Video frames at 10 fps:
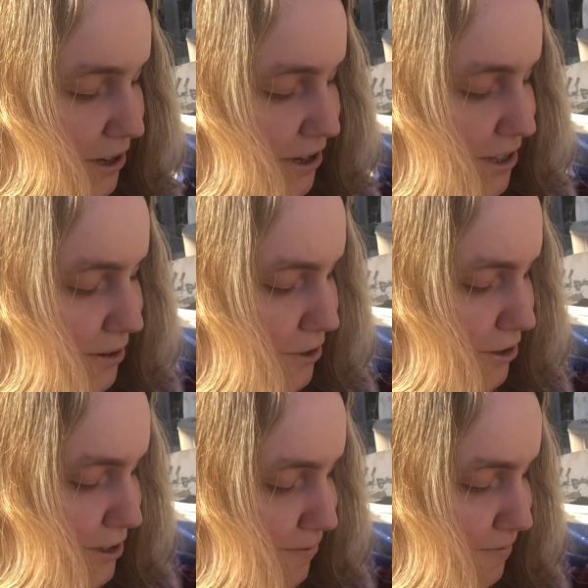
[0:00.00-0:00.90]
Then I'm
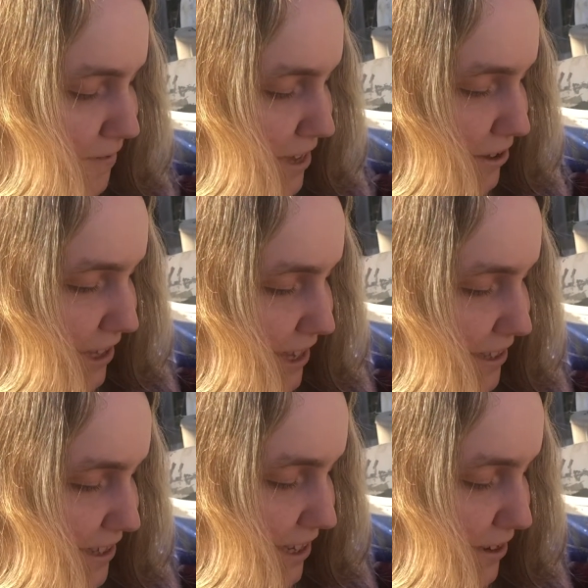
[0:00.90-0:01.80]
going to feel it,
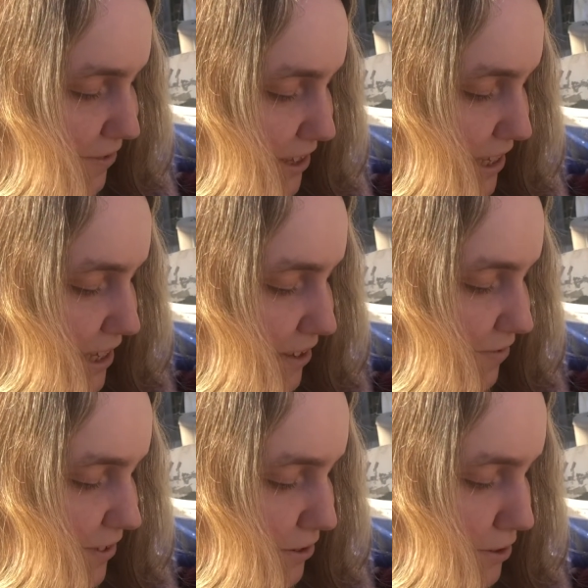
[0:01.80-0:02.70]
and if I think it
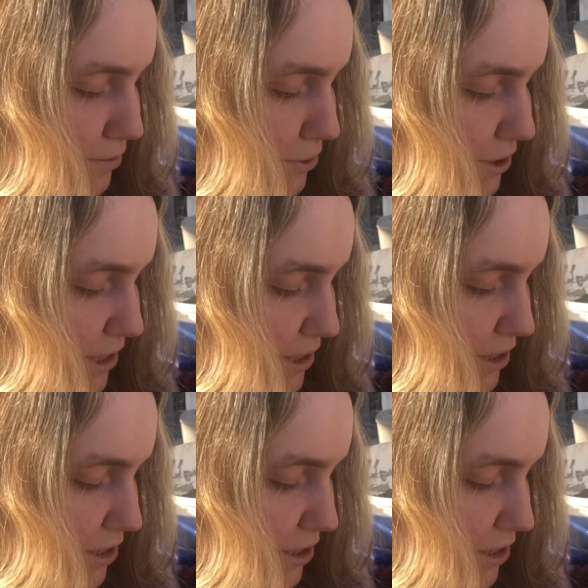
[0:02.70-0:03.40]
feels moist,